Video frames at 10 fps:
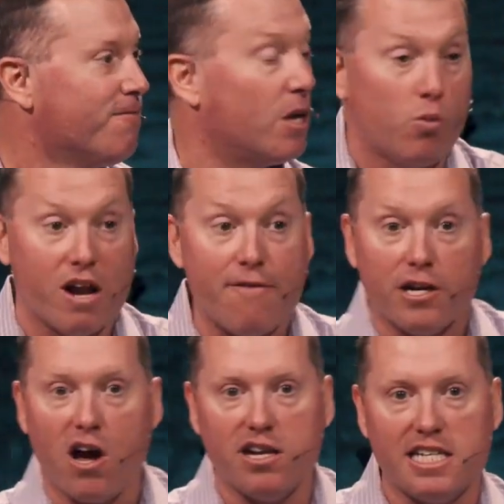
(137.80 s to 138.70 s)
That
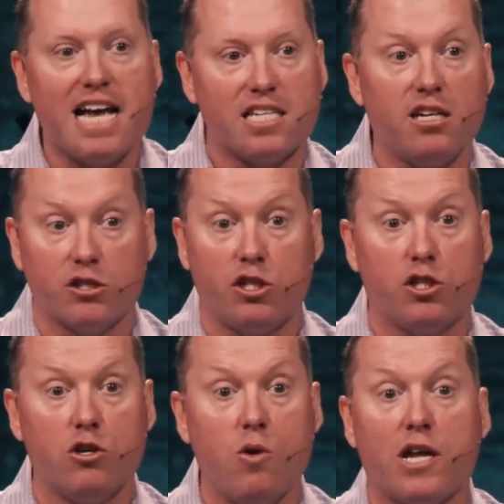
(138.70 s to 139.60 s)
whatever God is asking us to
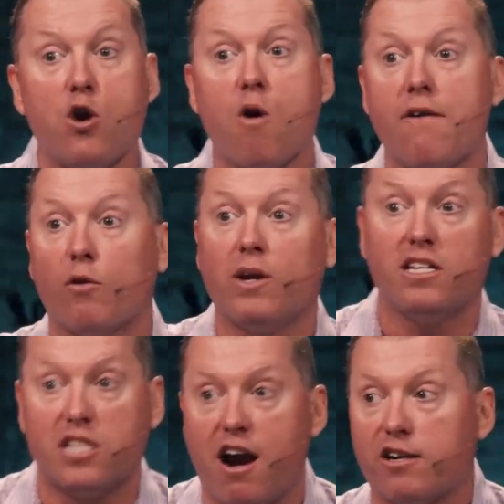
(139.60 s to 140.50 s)
do and whoever we
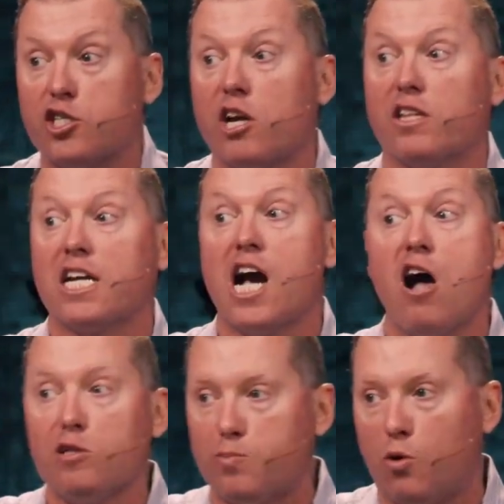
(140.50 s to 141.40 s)
desire to share the
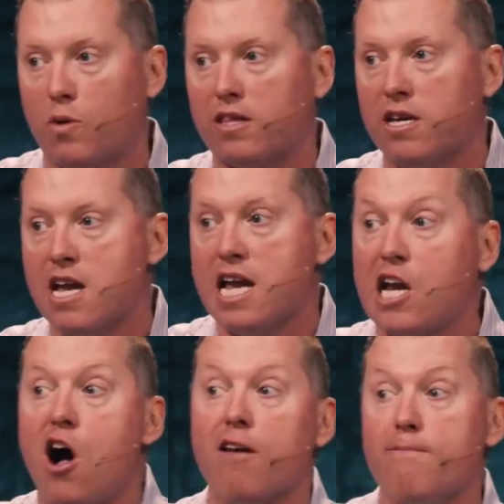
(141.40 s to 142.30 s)
gospel with,
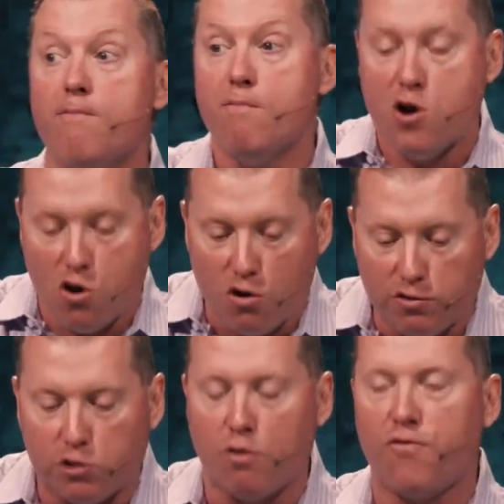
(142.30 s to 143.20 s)
God
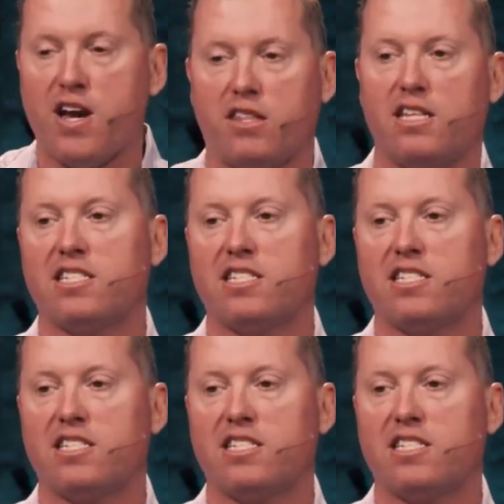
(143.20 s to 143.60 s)
moves through faith.